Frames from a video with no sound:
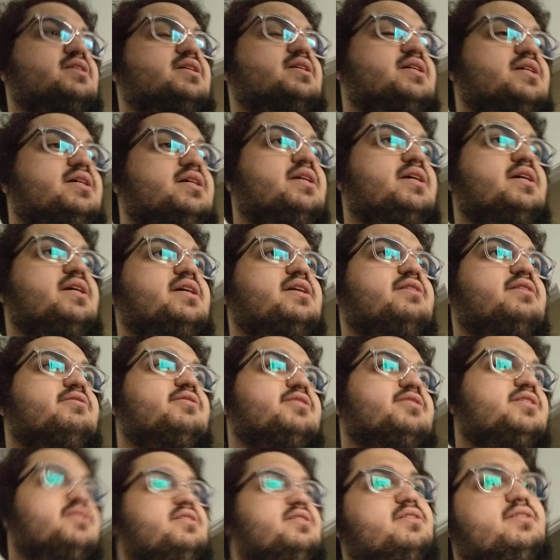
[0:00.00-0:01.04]
And he
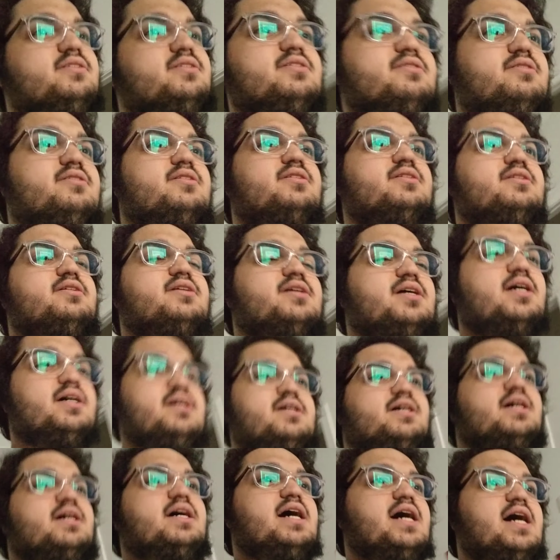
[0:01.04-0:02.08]
was to do it
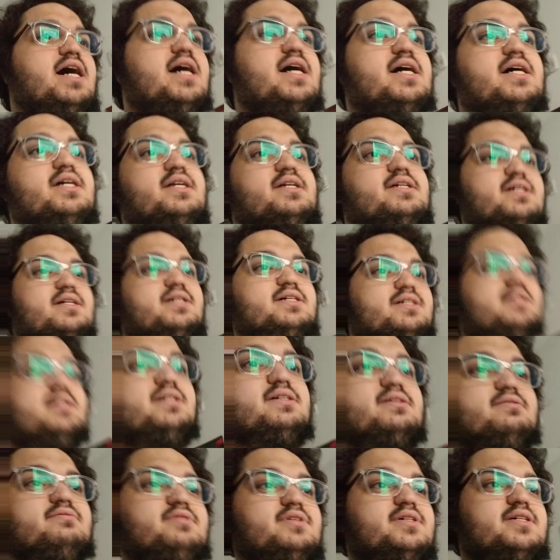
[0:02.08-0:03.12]
hard,
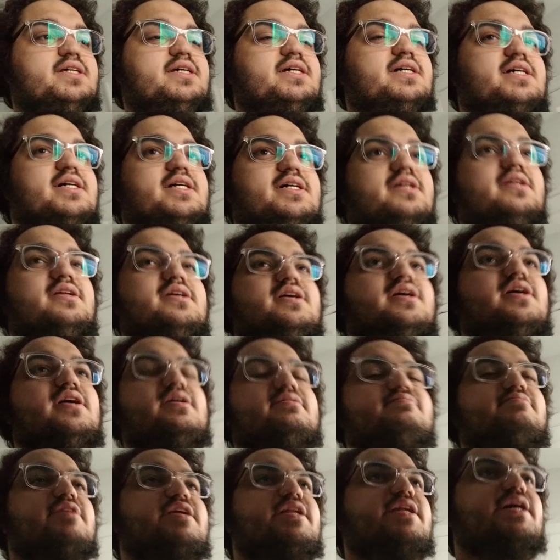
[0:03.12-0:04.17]
really hard,
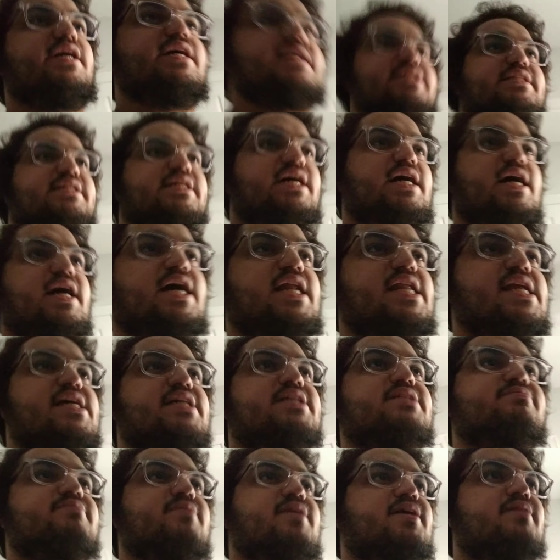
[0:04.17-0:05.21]
but not as hard
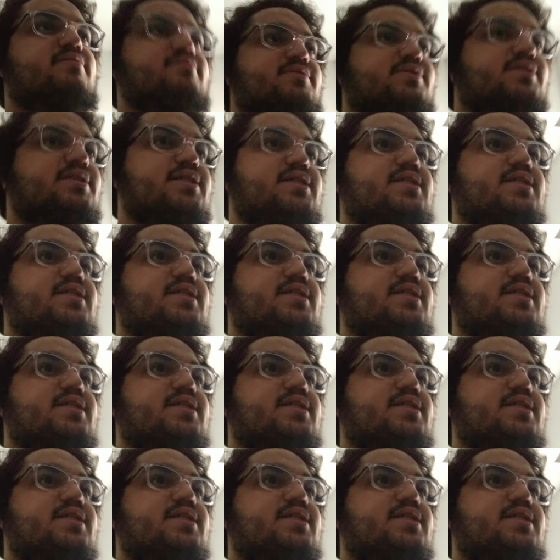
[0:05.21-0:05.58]
as Mom